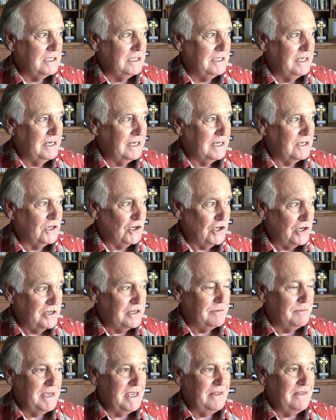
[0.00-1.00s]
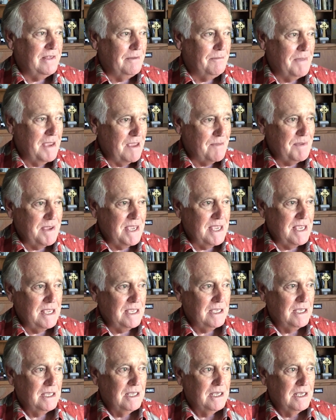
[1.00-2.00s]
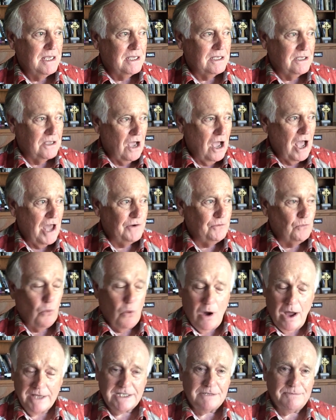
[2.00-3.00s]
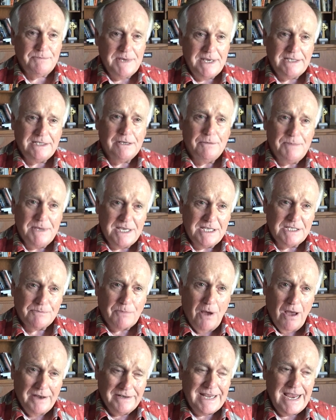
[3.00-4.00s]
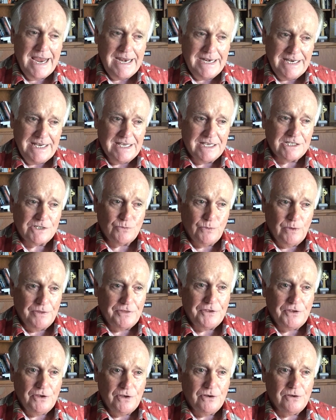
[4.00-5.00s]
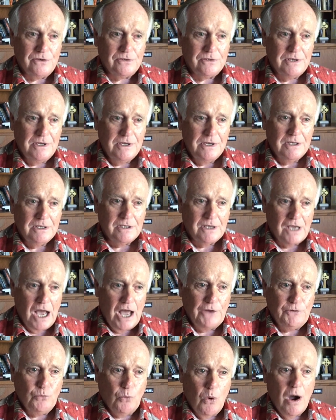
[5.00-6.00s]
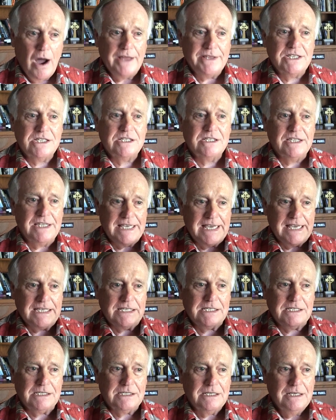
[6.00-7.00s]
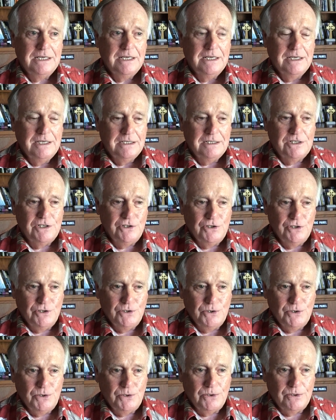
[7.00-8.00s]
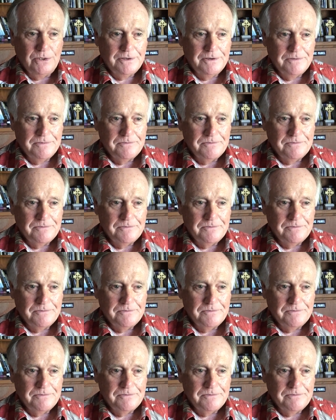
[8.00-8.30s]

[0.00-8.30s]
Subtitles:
it occurred to me that maybe God wants me to be spontaneous with you. God wants this to